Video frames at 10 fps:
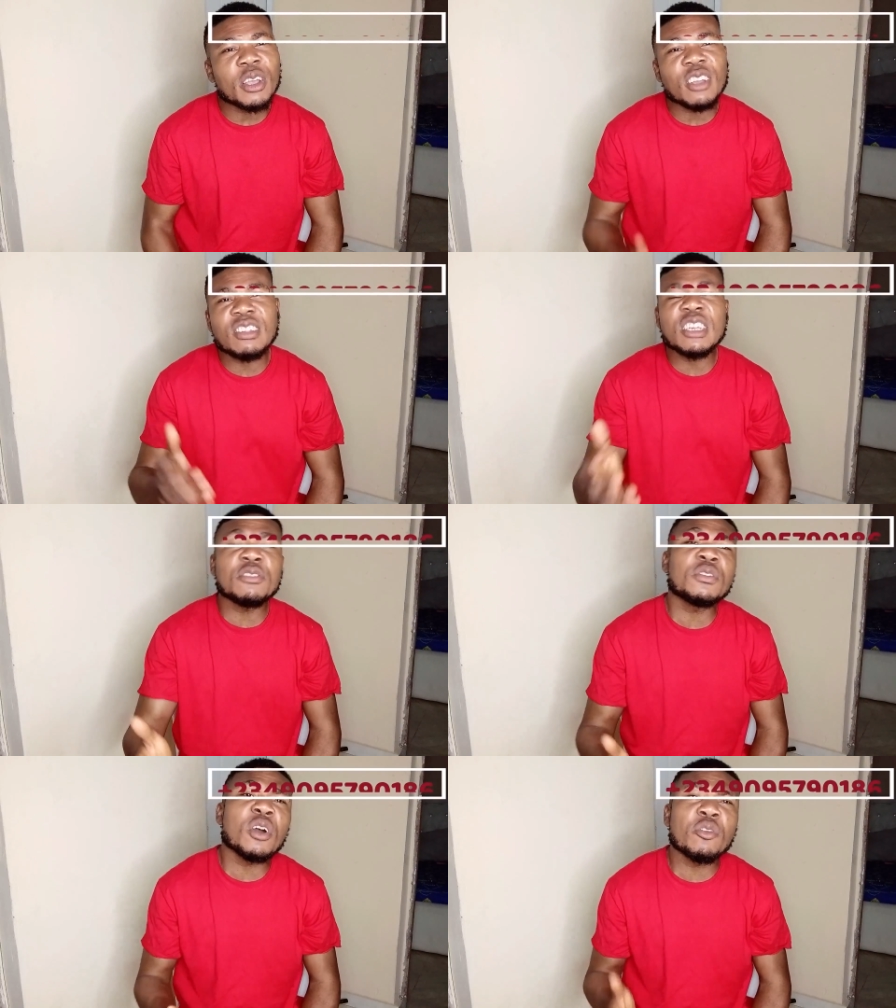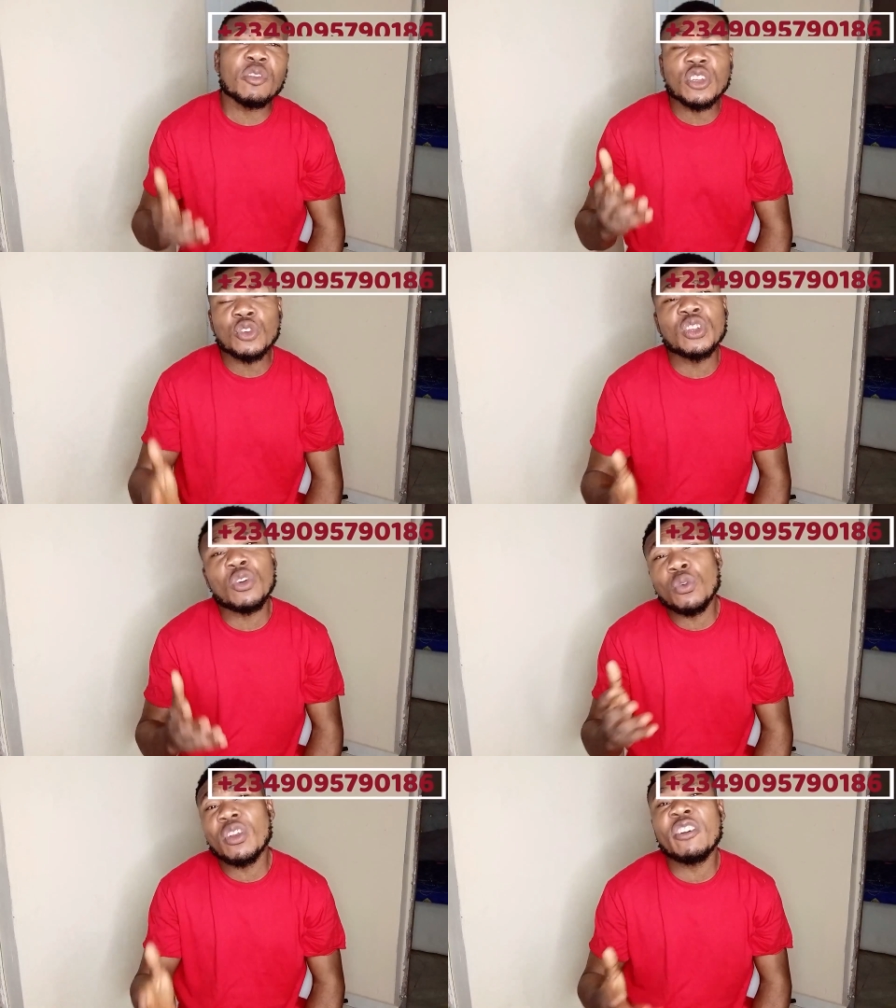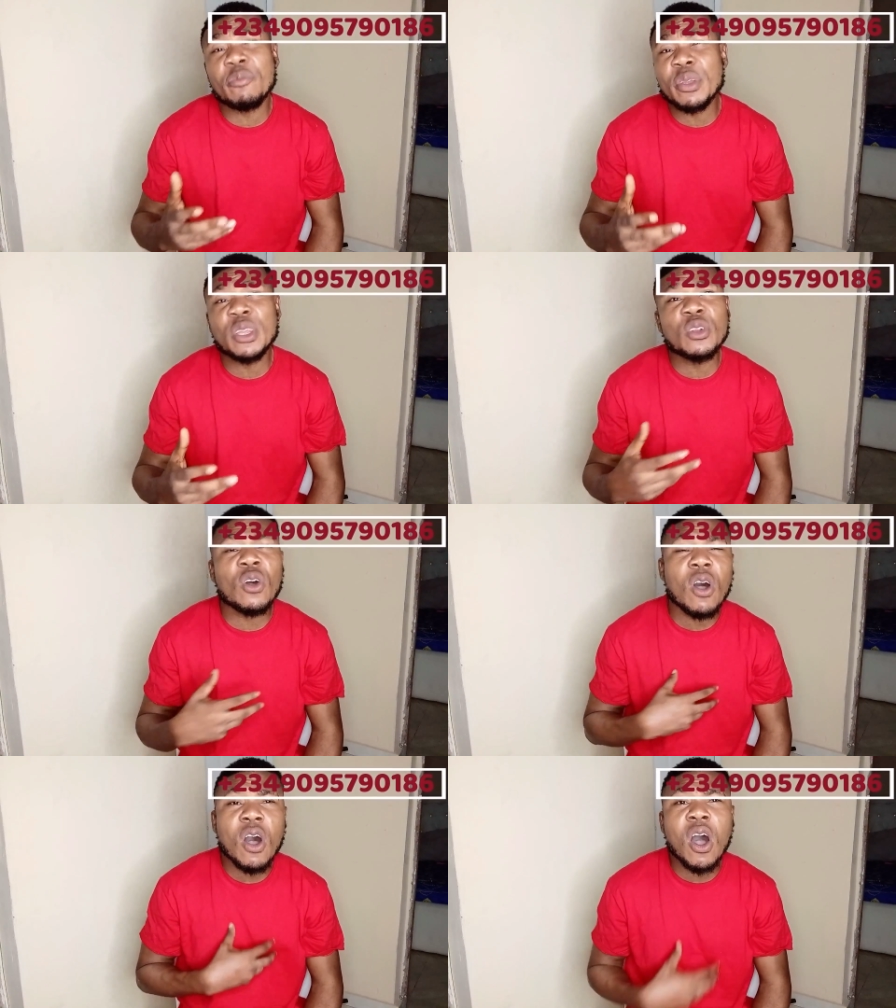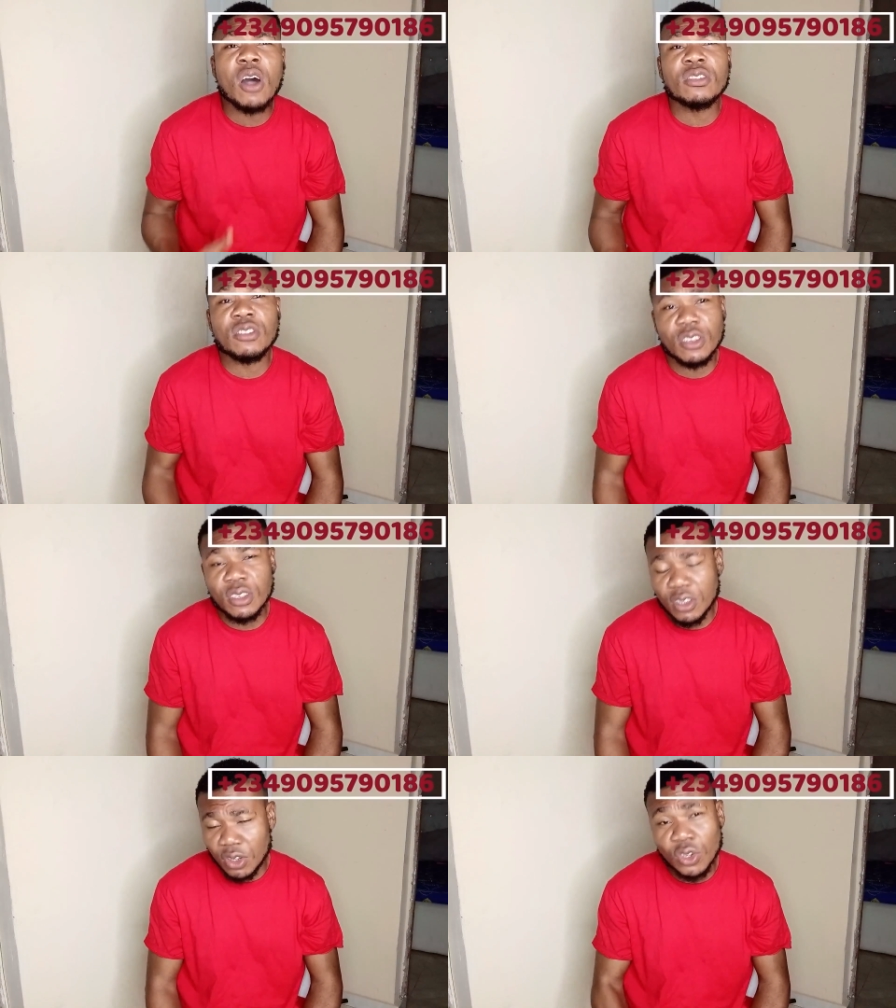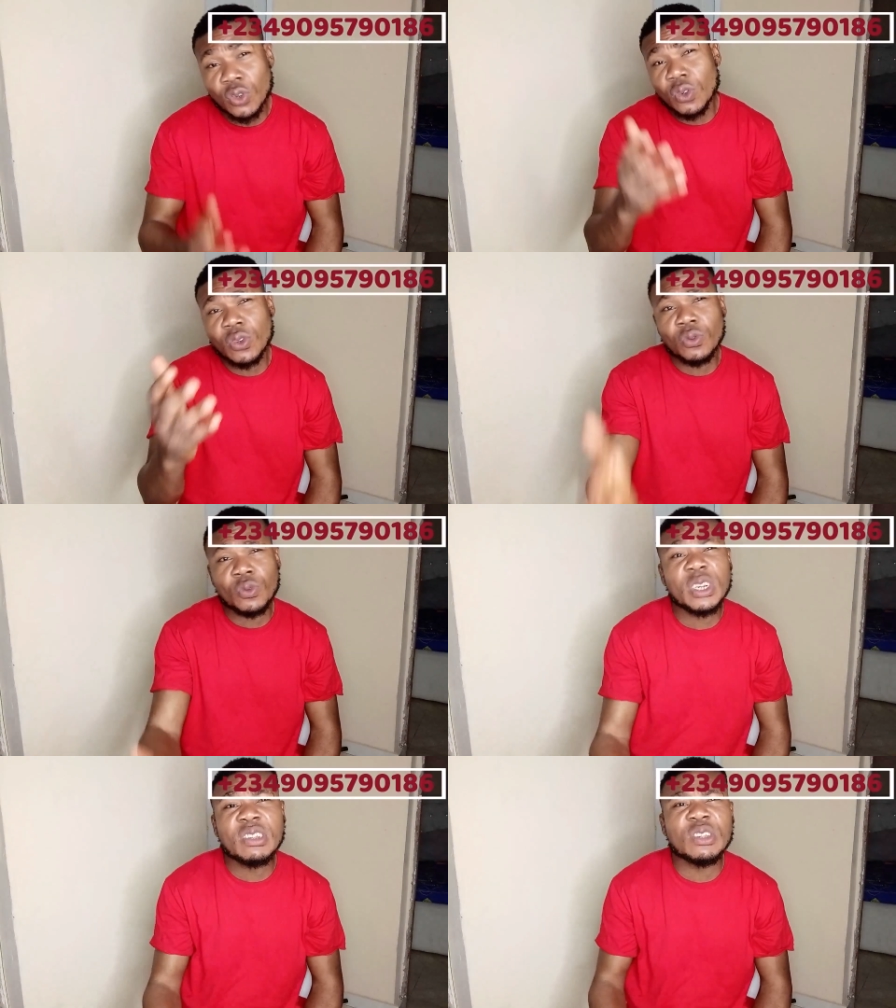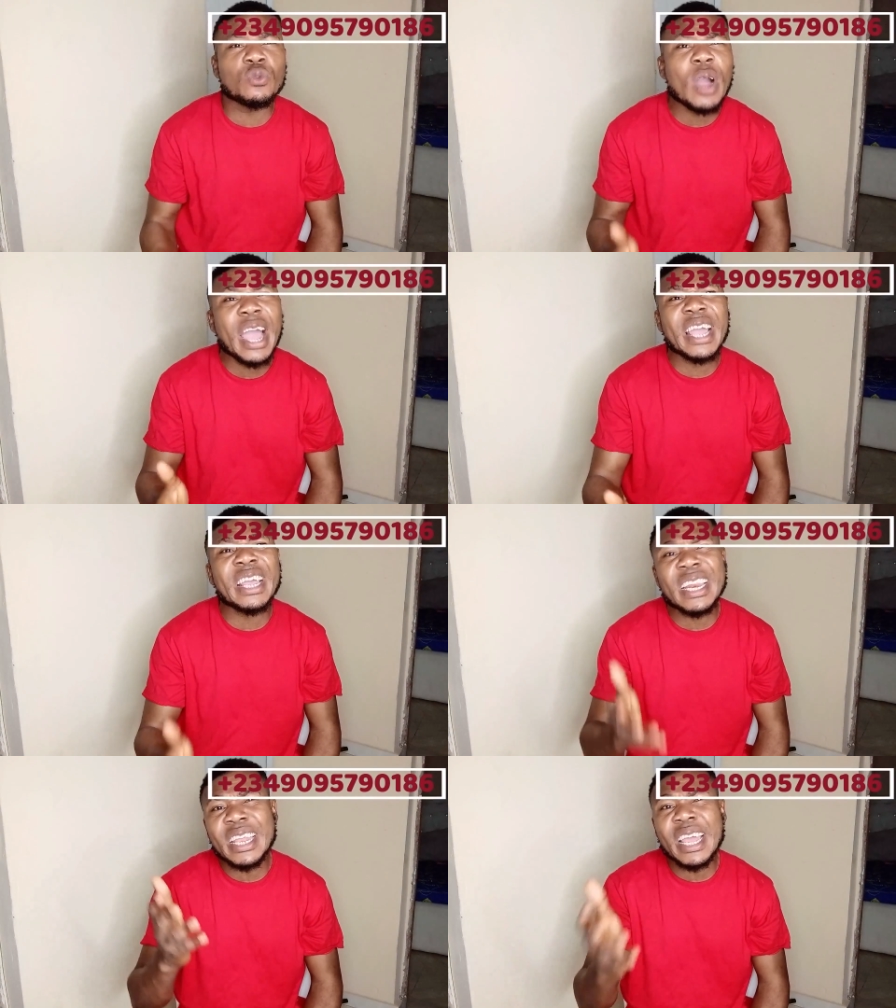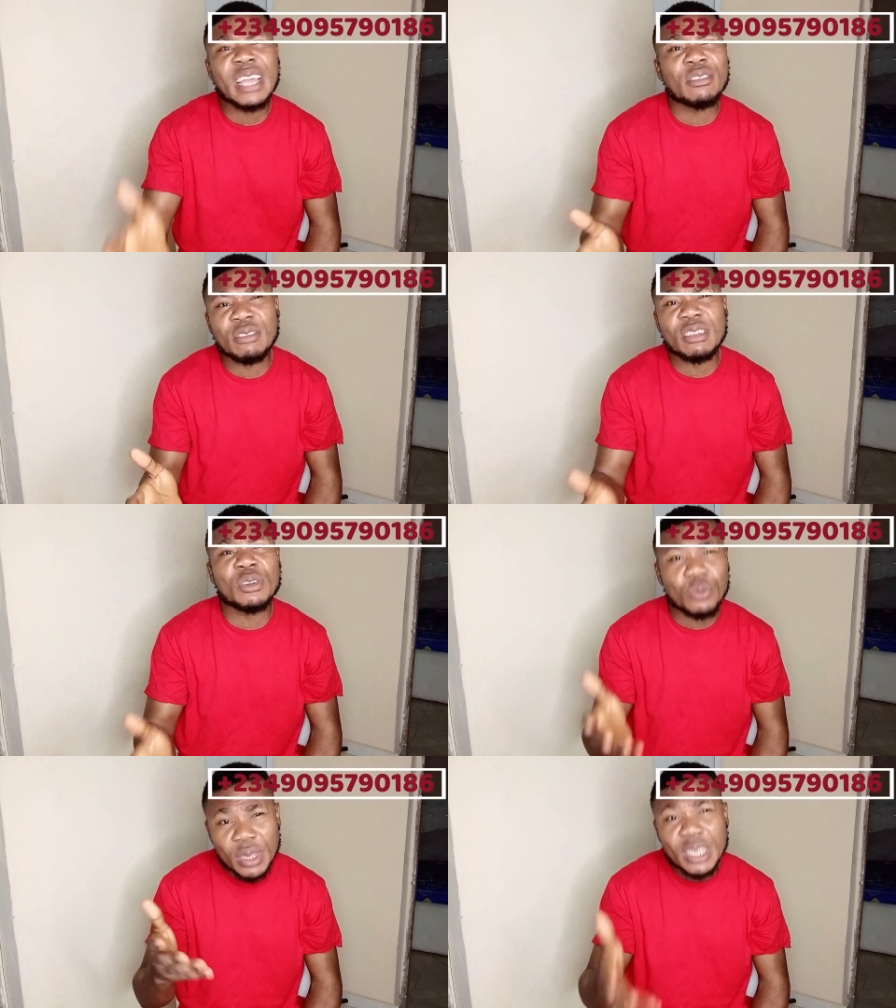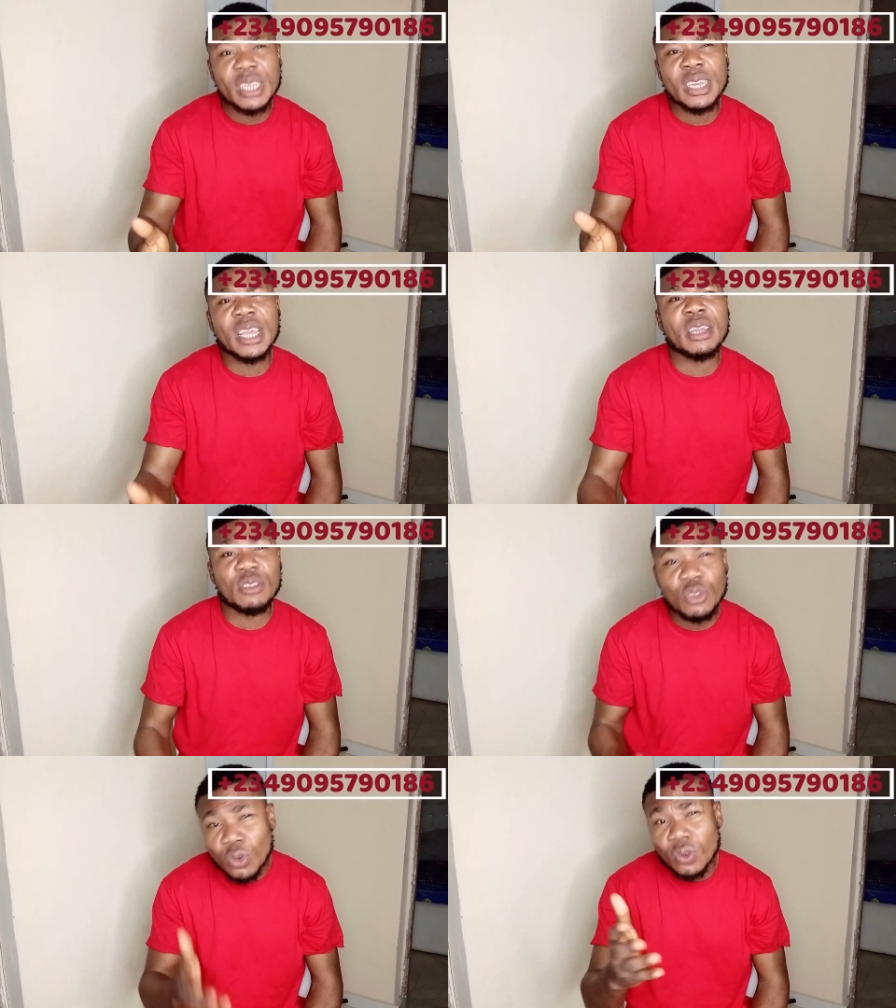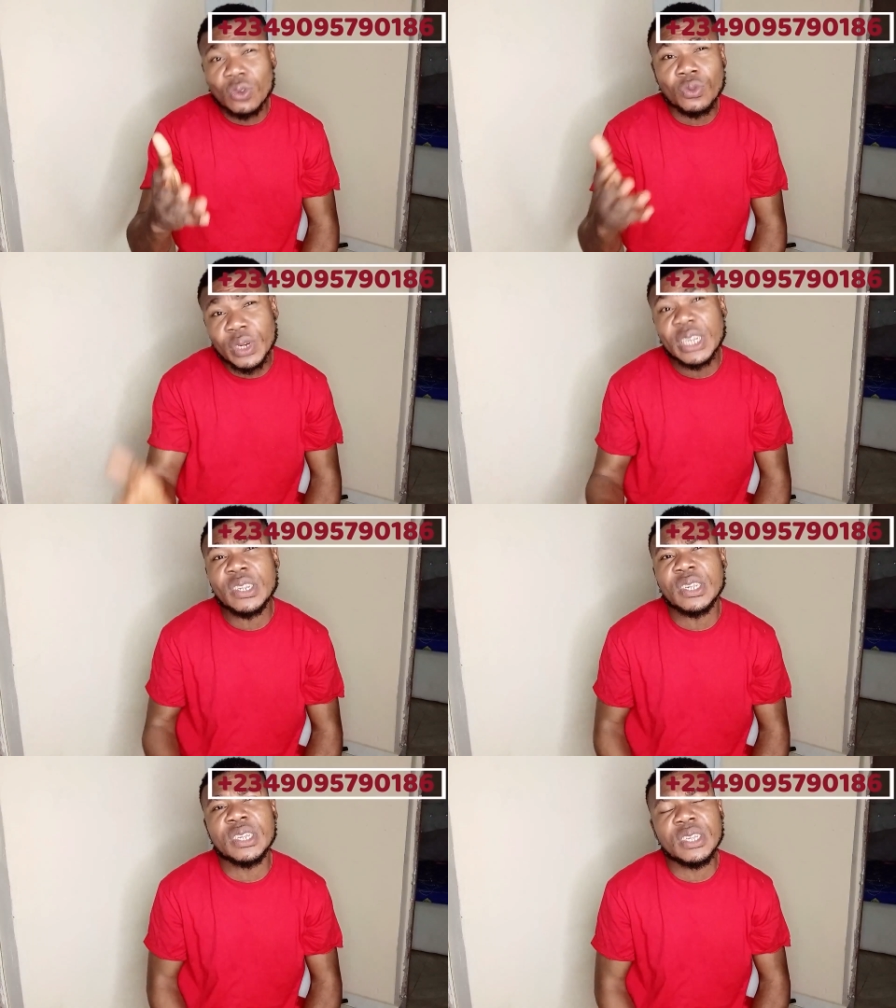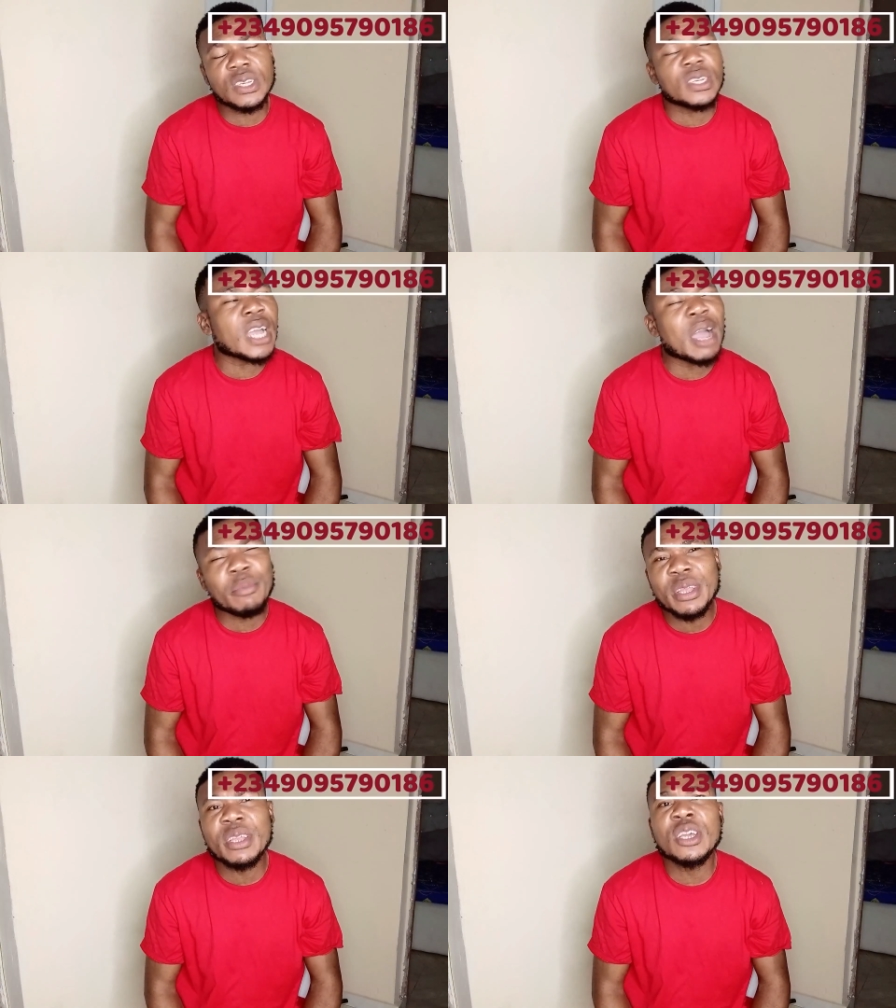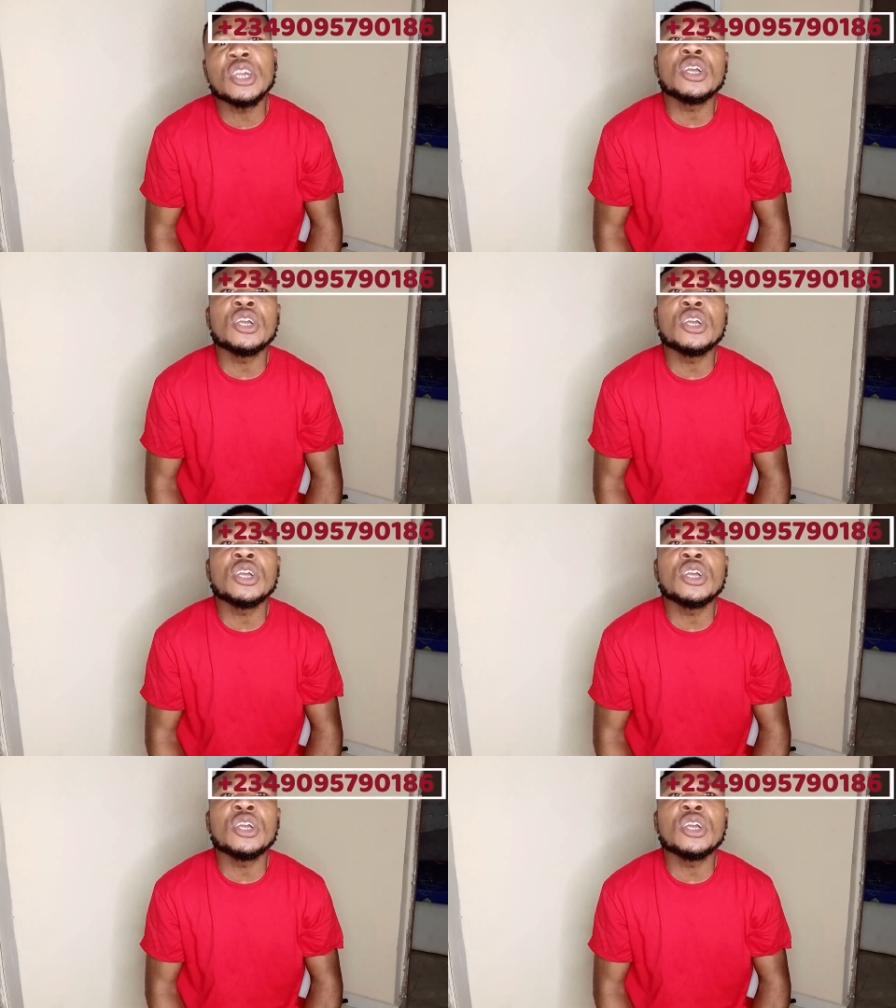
because if not for you, there would have been no us. You're the reason why in here today, we in here. You're the reason, you got me?